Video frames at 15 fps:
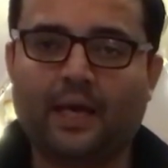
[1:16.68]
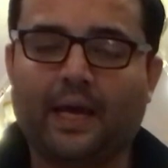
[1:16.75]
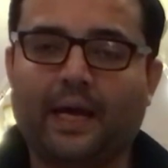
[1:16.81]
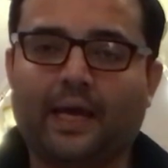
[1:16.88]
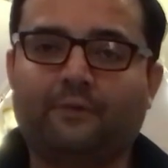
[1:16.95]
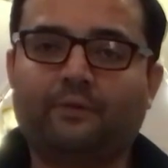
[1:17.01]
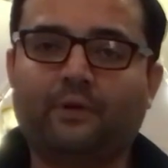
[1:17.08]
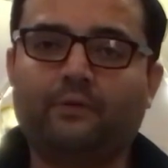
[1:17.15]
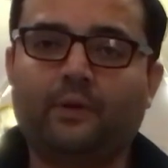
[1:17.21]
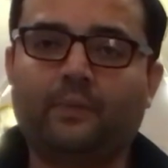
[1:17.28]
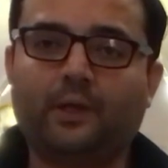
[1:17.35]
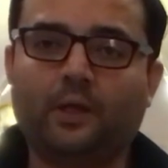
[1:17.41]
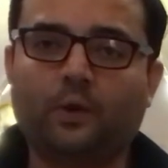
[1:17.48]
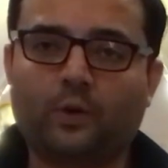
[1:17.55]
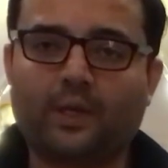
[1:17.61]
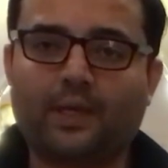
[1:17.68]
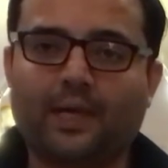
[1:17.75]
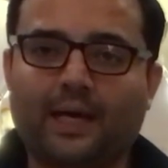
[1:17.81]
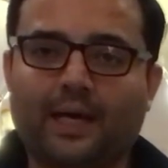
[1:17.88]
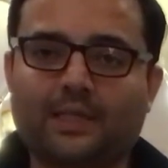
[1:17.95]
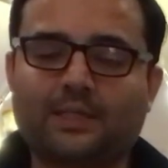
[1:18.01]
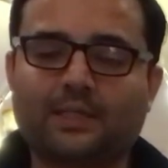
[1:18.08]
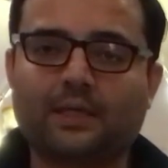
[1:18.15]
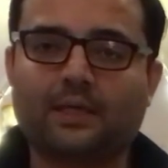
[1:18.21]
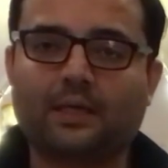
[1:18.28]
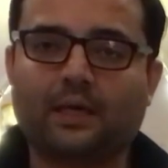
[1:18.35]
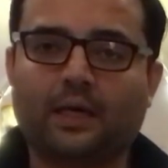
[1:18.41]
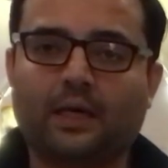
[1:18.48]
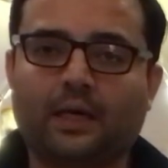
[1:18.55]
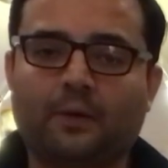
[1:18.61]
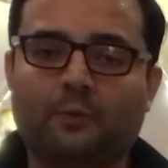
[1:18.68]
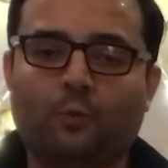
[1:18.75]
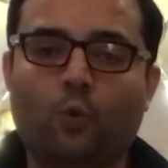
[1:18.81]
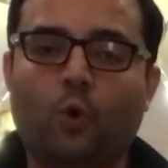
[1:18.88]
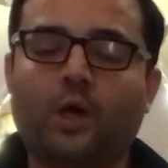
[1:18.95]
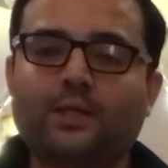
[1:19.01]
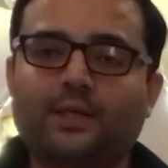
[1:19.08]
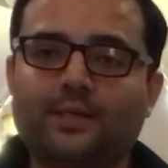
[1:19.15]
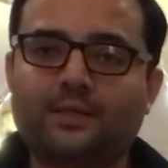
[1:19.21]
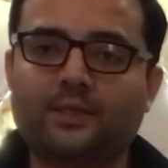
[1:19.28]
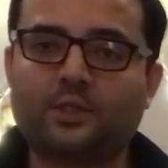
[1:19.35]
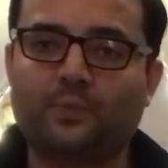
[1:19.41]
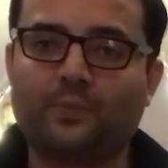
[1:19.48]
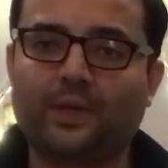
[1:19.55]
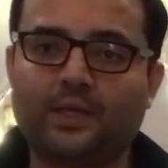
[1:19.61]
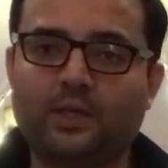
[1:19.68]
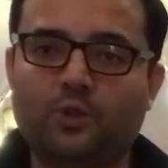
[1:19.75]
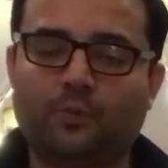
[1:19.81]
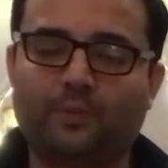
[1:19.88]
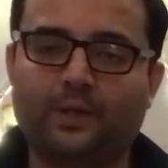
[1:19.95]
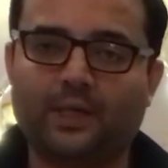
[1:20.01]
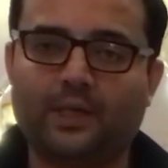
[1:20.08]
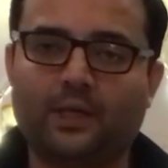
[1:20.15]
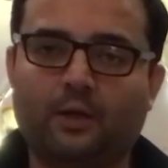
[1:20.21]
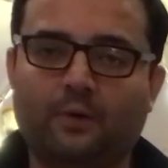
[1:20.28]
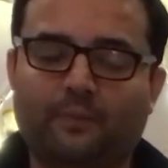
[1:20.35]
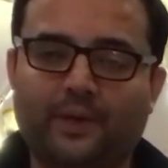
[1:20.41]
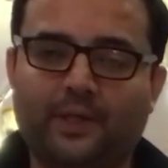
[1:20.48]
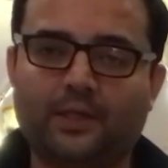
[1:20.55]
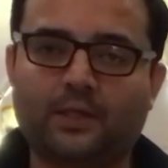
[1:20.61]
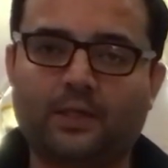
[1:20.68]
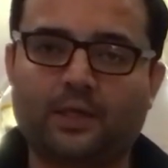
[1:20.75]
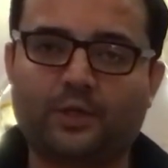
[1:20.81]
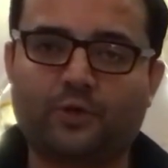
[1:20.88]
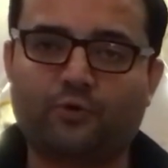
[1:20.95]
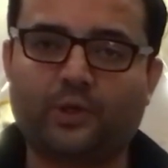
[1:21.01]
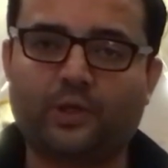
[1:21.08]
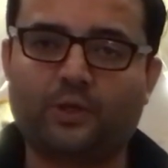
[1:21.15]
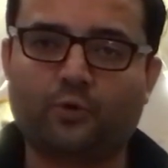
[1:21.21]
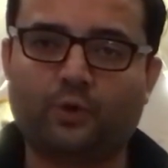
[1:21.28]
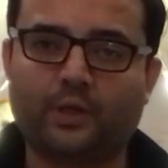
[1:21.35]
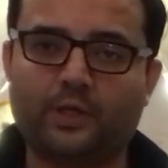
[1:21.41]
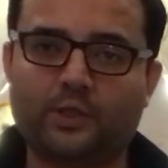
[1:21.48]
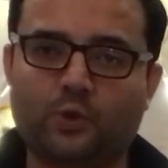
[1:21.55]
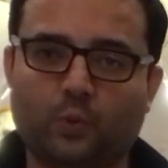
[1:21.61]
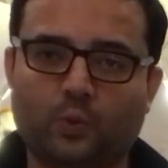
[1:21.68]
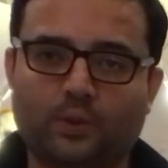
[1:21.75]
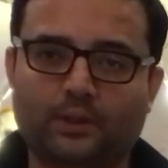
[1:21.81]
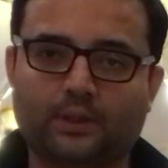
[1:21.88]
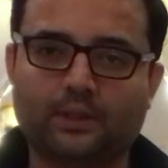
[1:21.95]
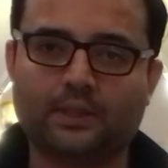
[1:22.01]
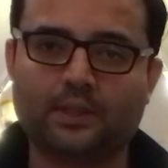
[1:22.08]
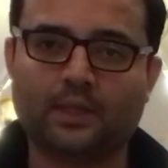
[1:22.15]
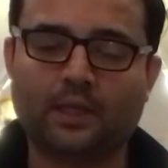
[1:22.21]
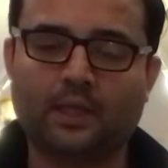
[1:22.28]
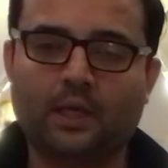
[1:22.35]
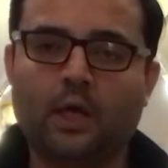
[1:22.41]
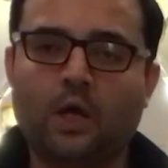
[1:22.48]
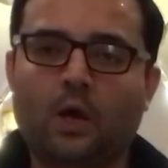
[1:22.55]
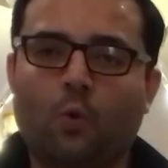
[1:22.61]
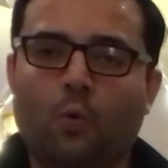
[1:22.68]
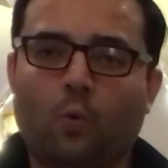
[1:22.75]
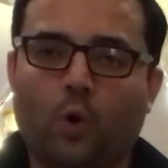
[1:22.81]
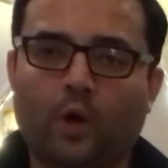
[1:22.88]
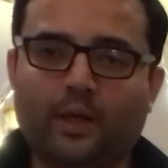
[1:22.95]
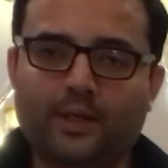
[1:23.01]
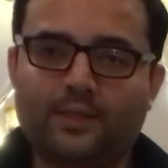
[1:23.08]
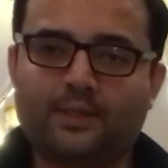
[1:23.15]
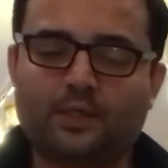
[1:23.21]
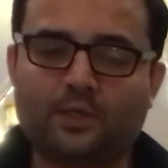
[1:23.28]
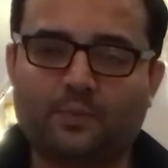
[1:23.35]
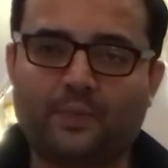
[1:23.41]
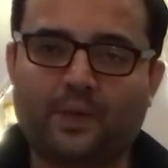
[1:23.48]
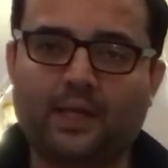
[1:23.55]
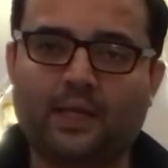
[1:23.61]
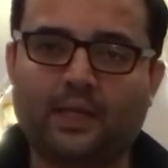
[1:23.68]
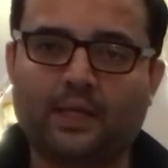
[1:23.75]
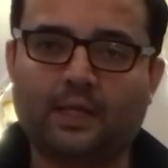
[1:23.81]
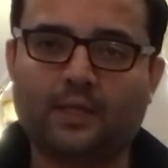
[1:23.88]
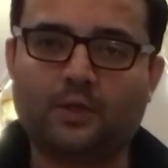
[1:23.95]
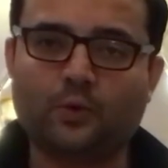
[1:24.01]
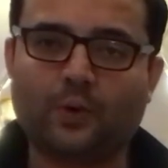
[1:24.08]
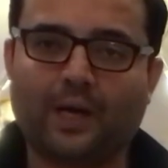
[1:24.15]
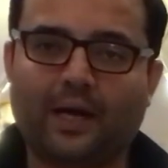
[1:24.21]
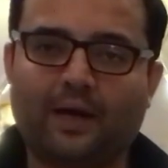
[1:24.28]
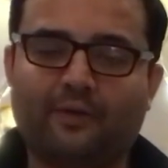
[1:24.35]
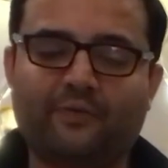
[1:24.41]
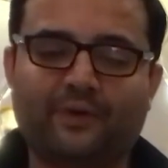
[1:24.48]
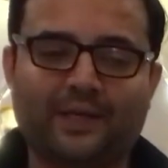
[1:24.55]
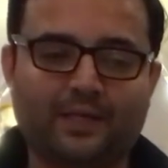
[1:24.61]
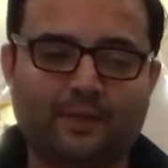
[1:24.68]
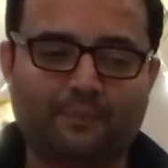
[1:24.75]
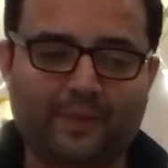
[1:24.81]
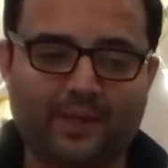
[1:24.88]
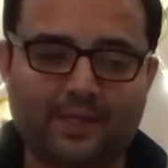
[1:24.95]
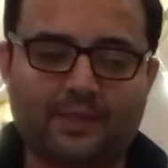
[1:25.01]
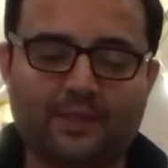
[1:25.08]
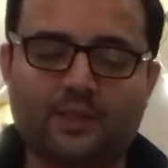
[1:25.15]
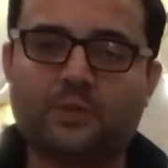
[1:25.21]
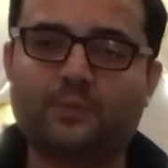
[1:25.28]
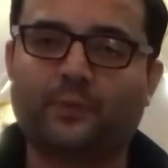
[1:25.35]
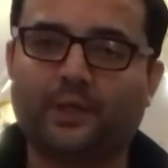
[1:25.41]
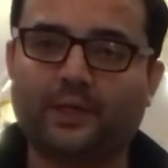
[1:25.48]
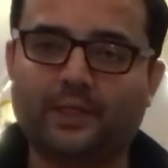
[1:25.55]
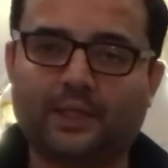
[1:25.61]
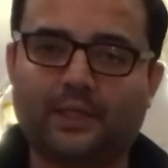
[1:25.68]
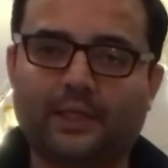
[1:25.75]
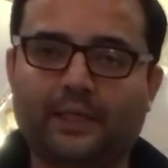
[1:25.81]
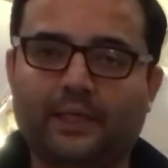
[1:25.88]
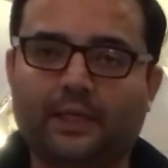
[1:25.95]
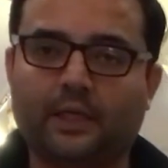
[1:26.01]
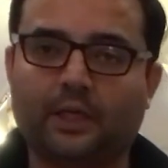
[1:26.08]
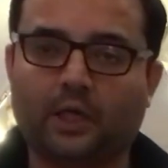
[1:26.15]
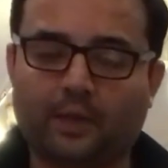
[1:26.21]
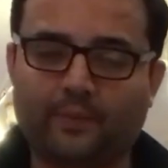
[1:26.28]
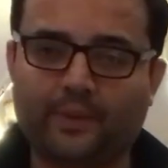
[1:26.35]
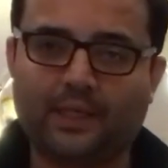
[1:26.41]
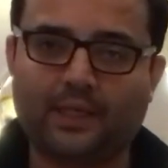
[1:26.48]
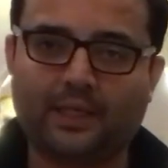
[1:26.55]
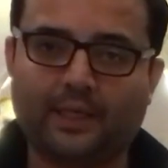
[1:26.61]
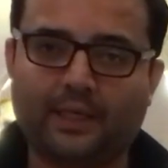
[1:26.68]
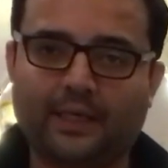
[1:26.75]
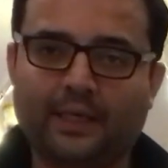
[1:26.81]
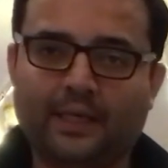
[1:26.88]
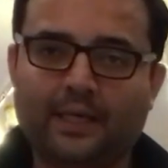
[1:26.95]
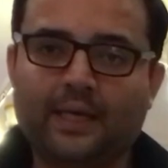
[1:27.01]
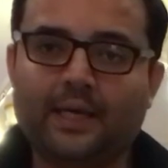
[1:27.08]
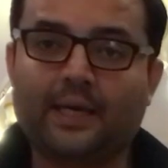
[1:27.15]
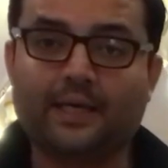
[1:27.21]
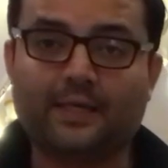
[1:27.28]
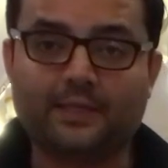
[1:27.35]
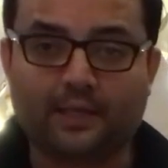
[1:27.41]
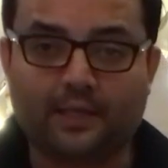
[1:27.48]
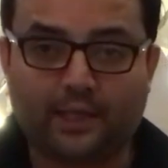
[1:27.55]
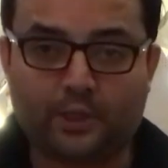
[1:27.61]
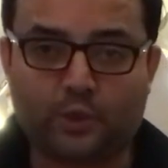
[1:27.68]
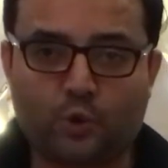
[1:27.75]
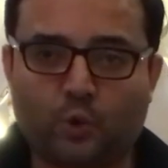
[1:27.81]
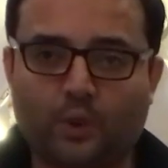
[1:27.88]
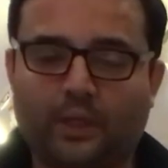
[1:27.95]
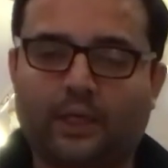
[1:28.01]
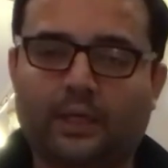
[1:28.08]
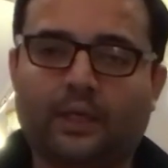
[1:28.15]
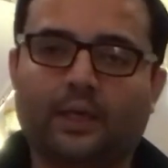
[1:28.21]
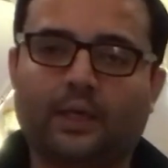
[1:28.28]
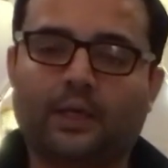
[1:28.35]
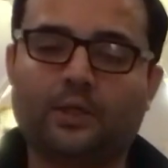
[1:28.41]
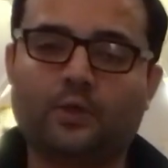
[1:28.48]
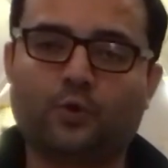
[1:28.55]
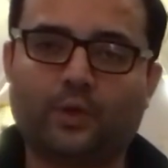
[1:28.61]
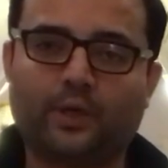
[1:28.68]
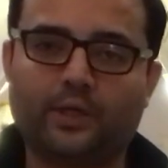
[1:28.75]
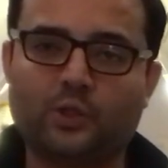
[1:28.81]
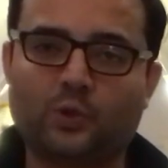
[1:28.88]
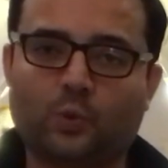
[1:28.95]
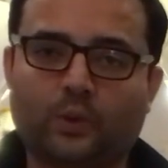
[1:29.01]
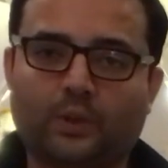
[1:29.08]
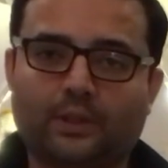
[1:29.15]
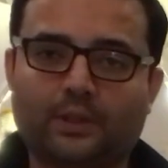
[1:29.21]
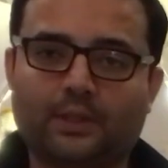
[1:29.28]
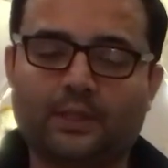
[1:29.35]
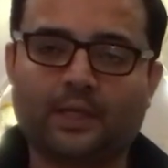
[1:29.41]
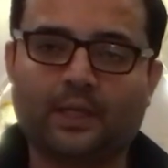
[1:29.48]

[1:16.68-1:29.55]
and we will be looking at what does it mean to be an independent country in today's world. What does it mean to have independence politically, economically, intellectually in today's world?